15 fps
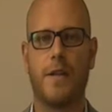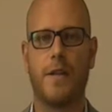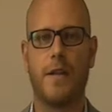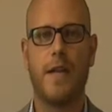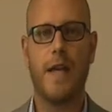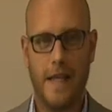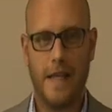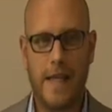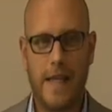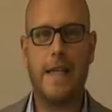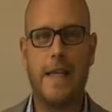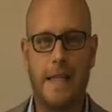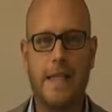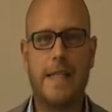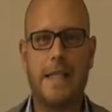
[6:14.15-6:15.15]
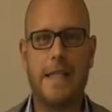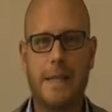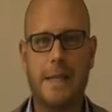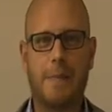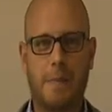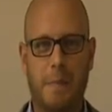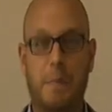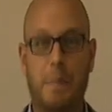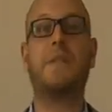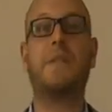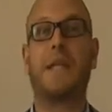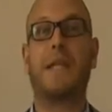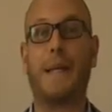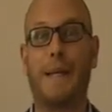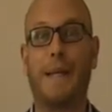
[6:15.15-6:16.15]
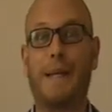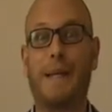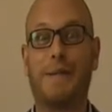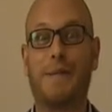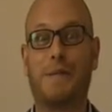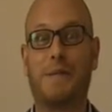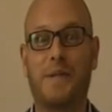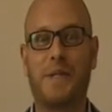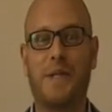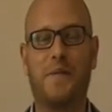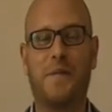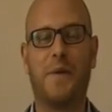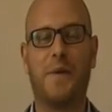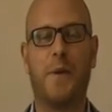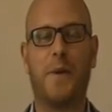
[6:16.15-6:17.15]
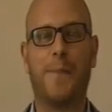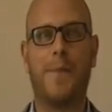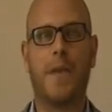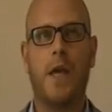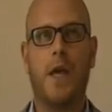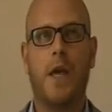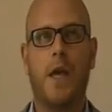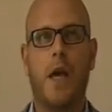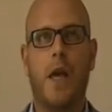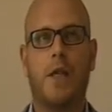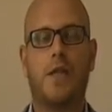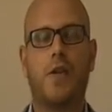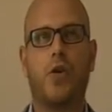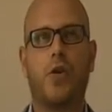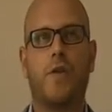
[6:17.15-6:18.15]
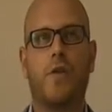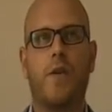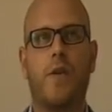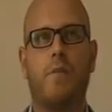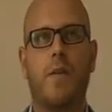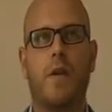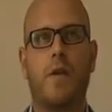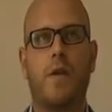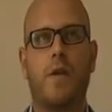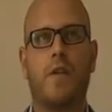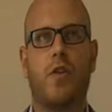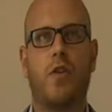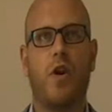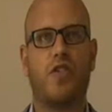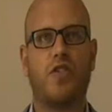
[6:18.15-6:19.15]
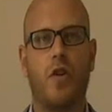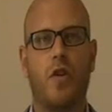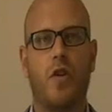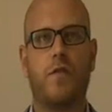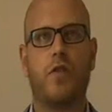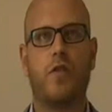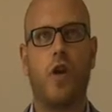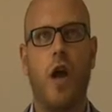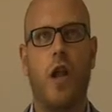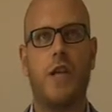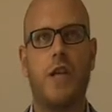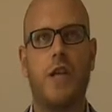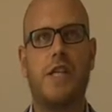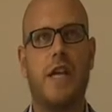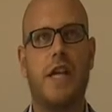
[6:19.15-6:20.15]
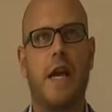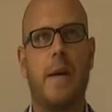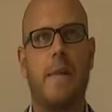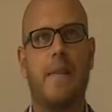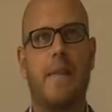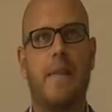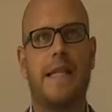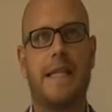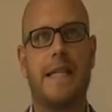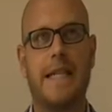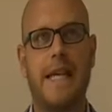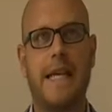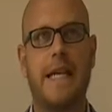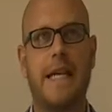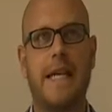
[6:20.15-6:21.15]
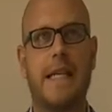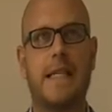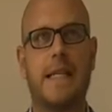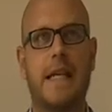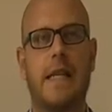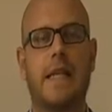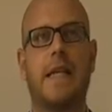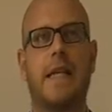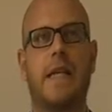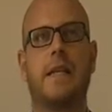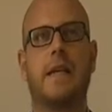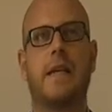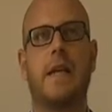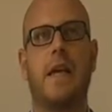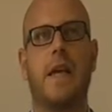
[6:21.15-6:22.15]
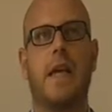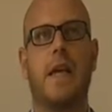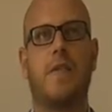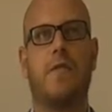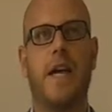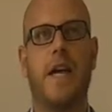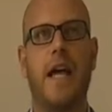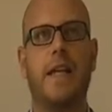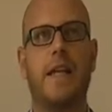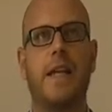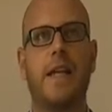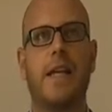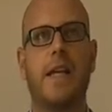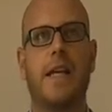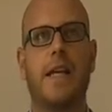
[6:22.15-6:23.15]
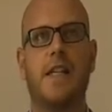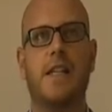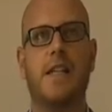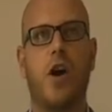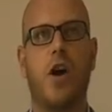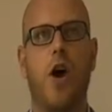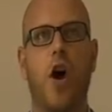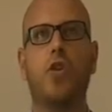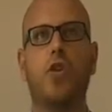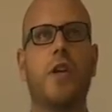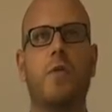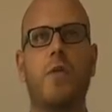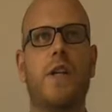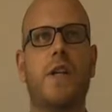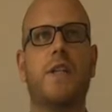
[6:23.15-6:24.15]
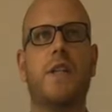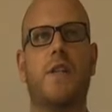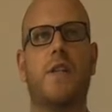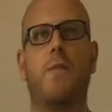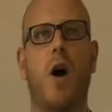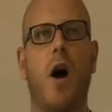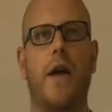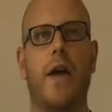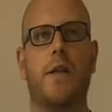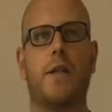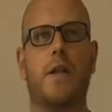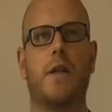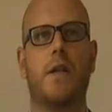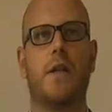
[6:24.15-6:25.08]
And this is a particularly interesting view. So a soft ontology sees that reality is only what is in the mind.